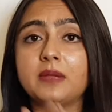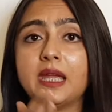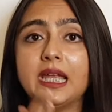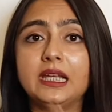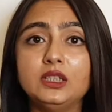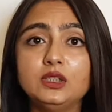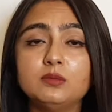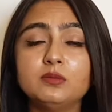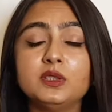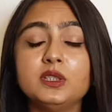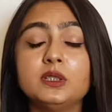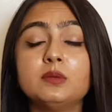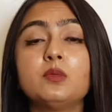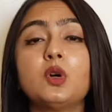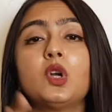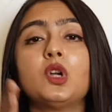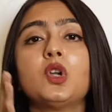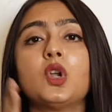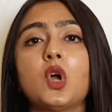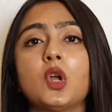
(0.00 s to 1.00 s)
aluminium
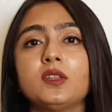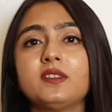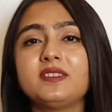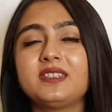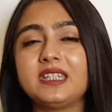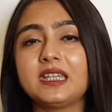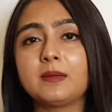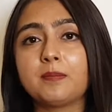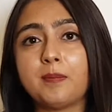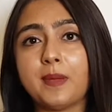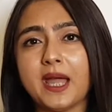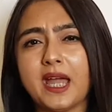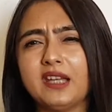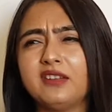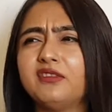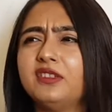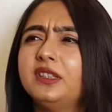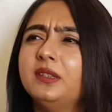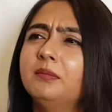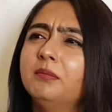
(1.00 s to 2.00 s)
or non-stick
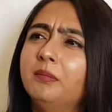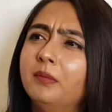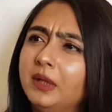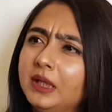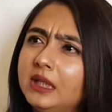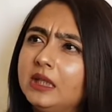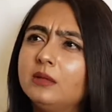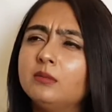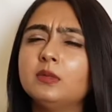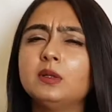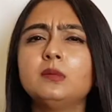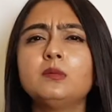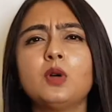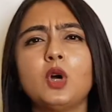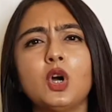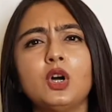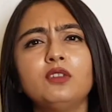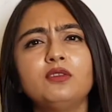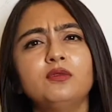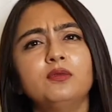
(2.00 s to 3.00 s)
pan with minimum
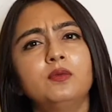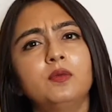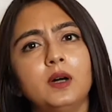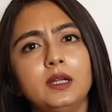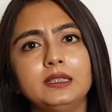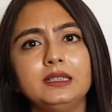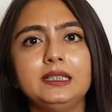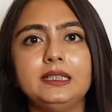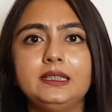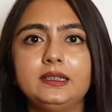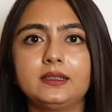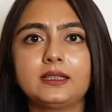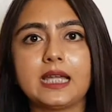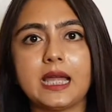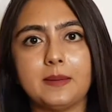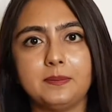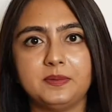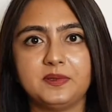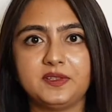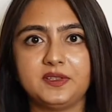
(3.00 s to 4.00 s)
of 1 liter
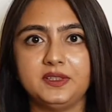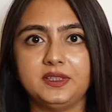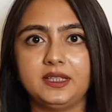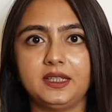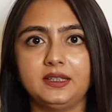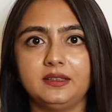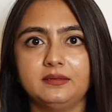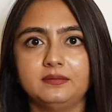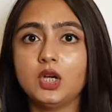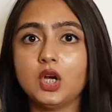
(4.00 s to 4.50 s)
capacity.